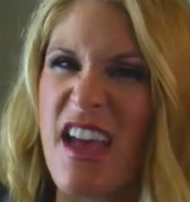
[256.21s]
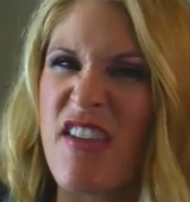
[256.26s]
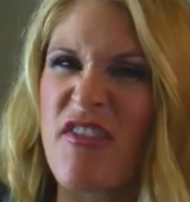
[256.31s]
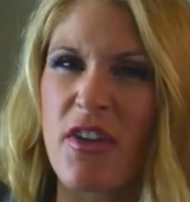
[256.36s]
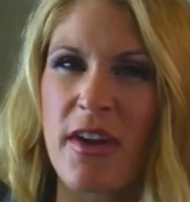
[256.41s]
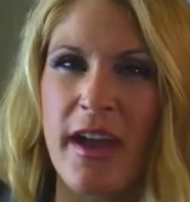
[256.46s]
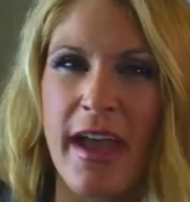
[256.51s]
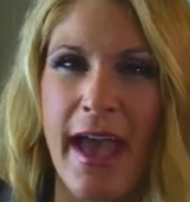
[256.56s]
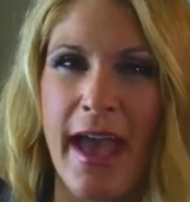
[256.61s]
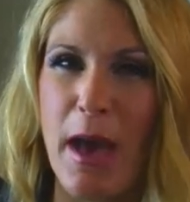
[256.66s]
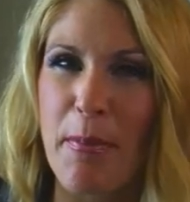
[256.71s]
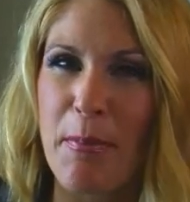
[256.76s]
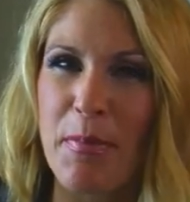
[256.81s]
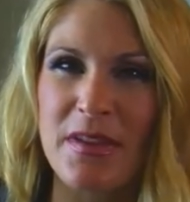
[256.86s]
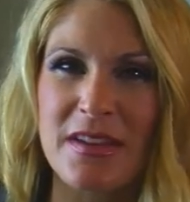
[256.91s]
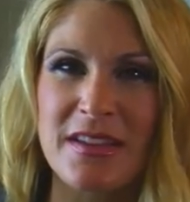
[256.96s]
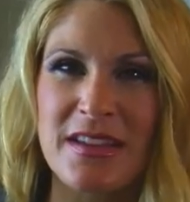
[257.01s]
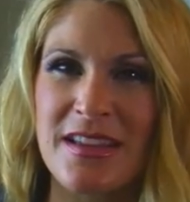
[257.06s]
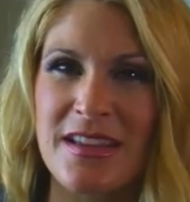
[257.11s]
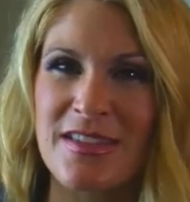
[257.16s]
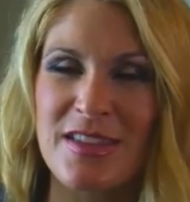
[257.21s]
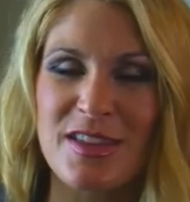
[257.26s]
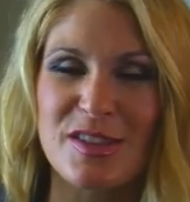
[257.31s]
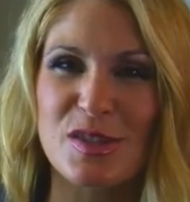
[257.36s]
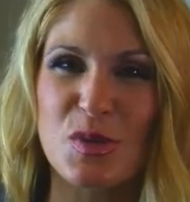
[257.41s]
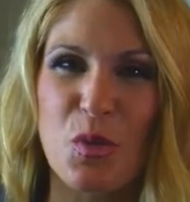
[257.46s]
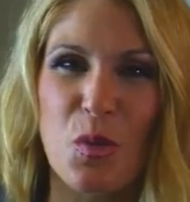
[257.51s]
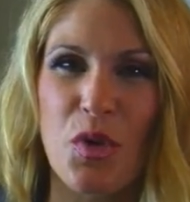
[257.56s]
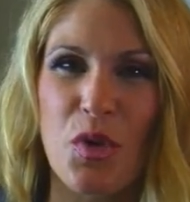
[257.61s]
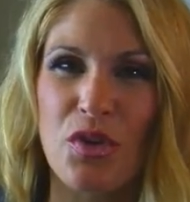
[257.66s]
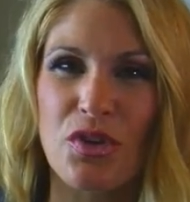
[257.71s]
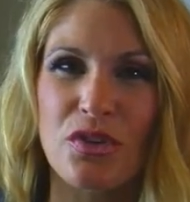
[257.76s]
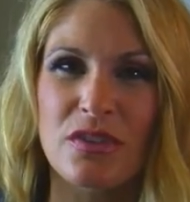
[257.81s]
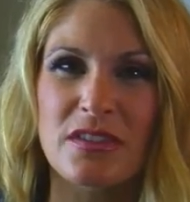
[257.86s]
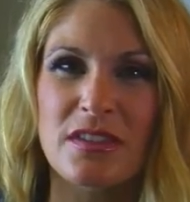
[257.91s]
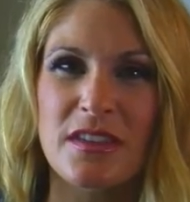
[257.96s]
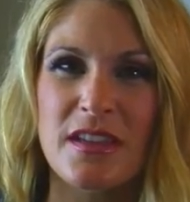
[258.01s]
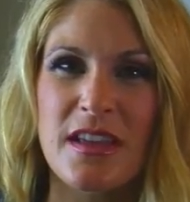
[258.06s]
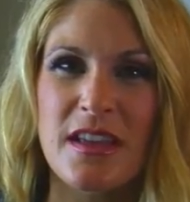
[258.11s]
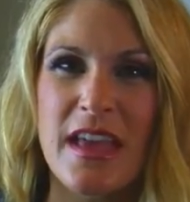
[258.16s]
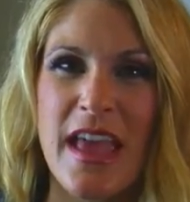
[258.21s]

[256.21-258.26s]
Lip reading: ever happened in this world,